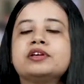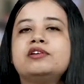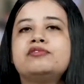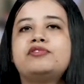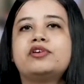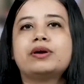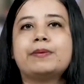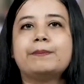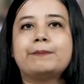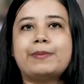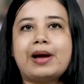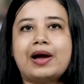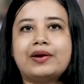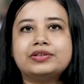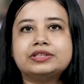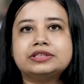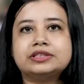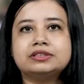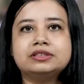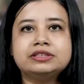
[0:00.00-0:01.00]
For
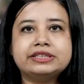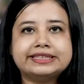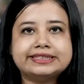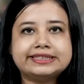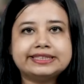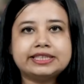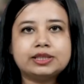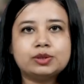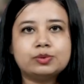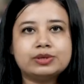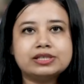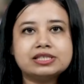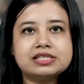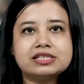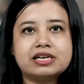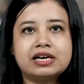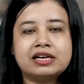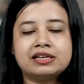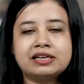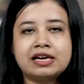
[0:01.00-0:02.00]
comparison, they
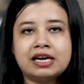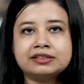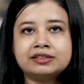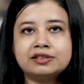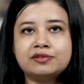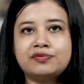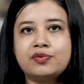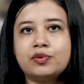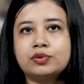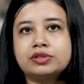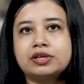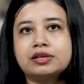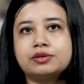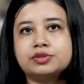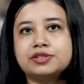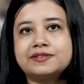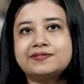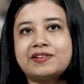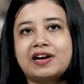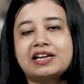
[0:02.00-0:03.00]
sequenced another
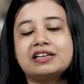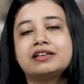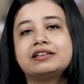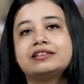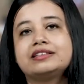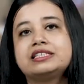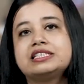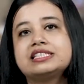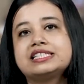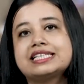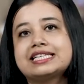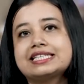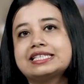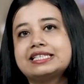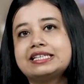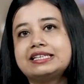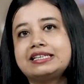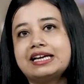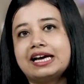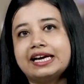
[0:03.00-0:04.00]

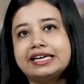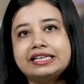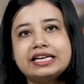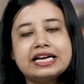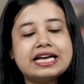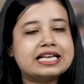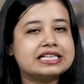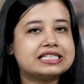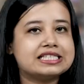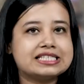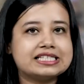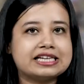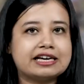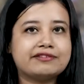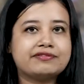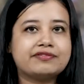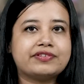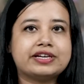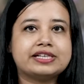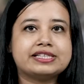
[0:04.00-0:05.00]
4169S
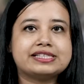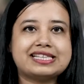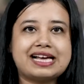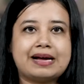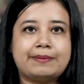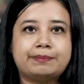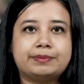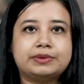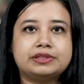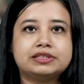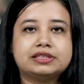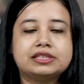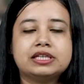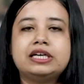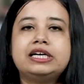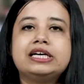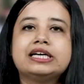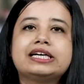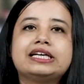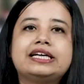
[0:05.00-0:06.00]
typhi samples
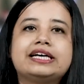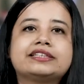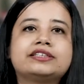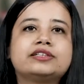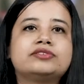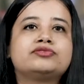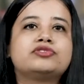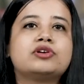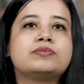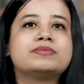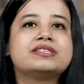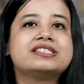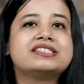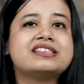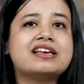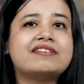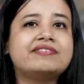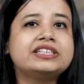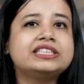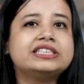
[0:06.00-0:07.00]
collected from
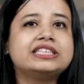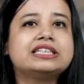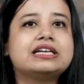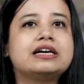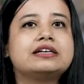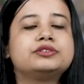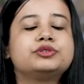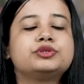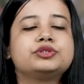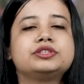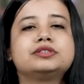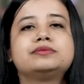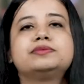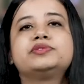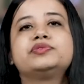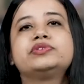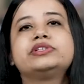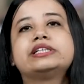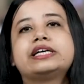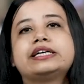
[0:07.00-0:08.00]
70 countries
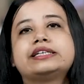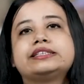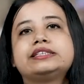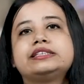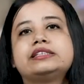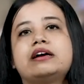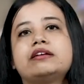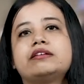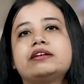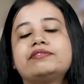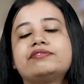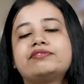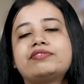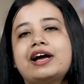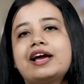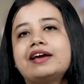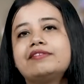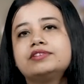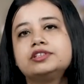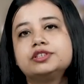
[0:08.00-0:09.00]
between
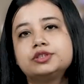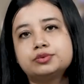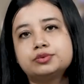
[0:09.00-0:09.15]
1905 and